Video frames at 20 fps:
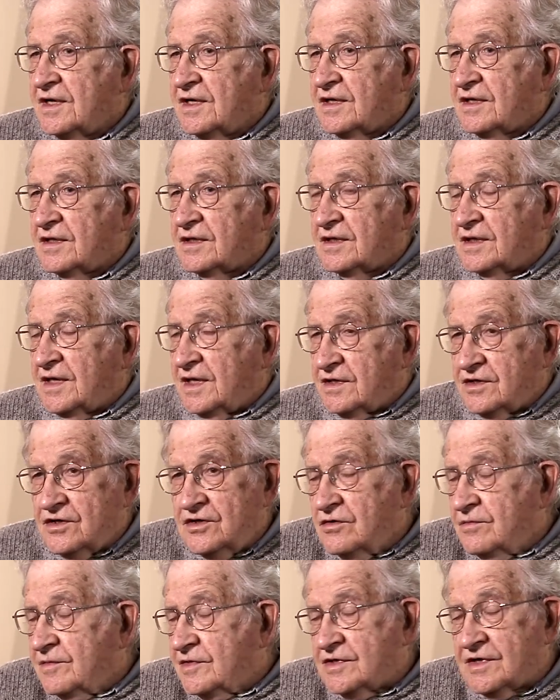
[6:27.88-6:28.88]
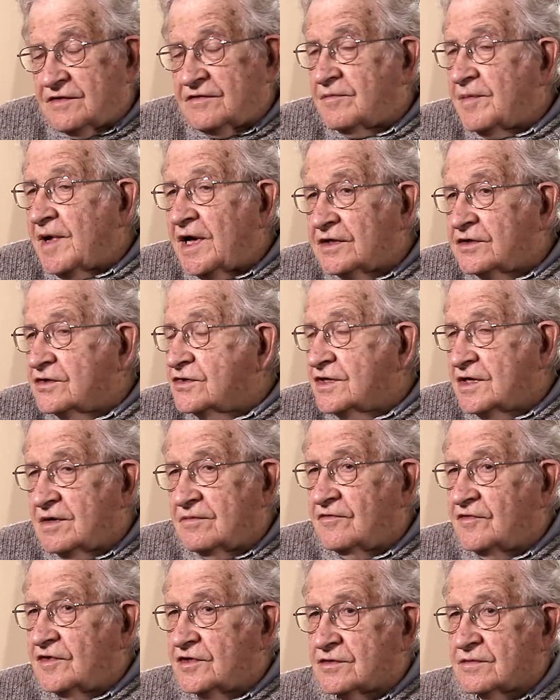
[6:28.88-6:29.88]
And humans have about the same
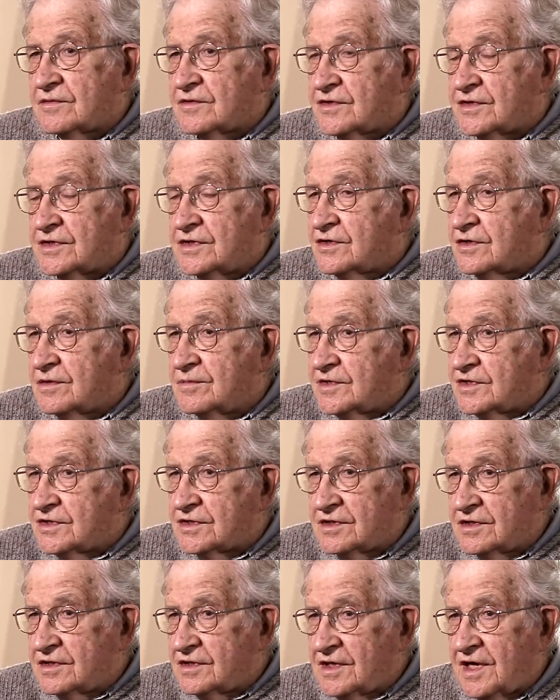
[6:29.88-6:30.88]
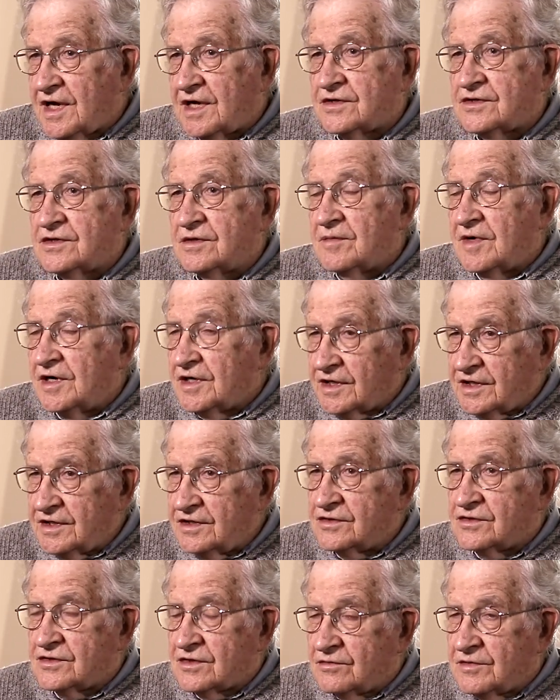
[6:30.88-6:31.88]
visual system as cats and
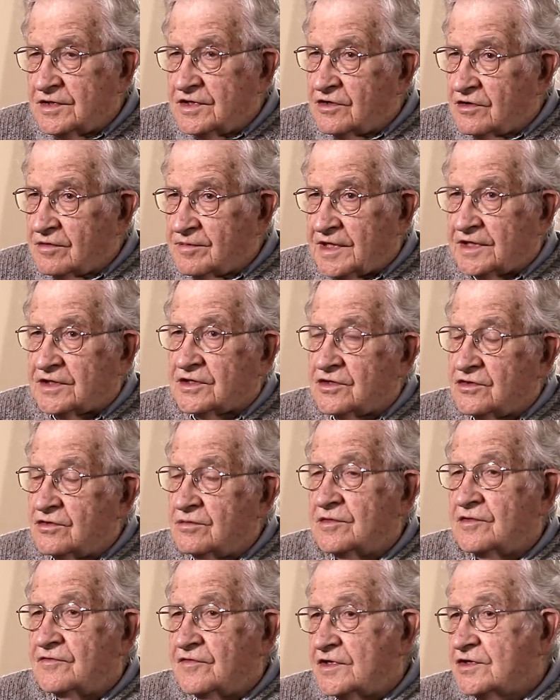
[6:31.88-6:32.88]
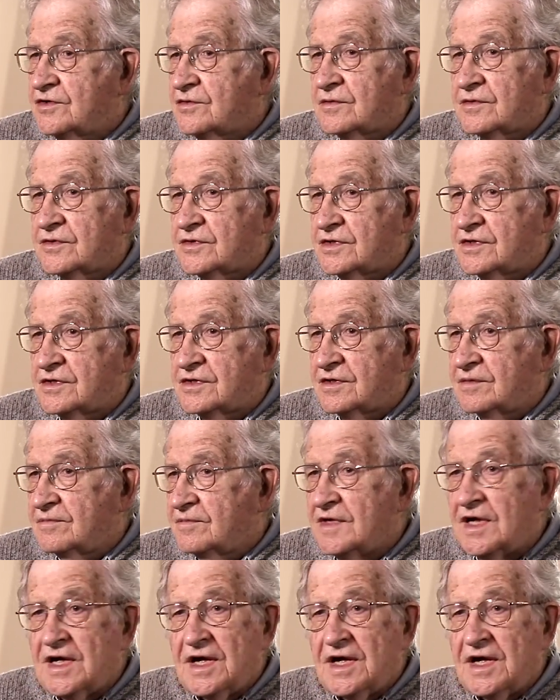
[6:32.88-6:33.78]
monkeys, so we know about the human visual system.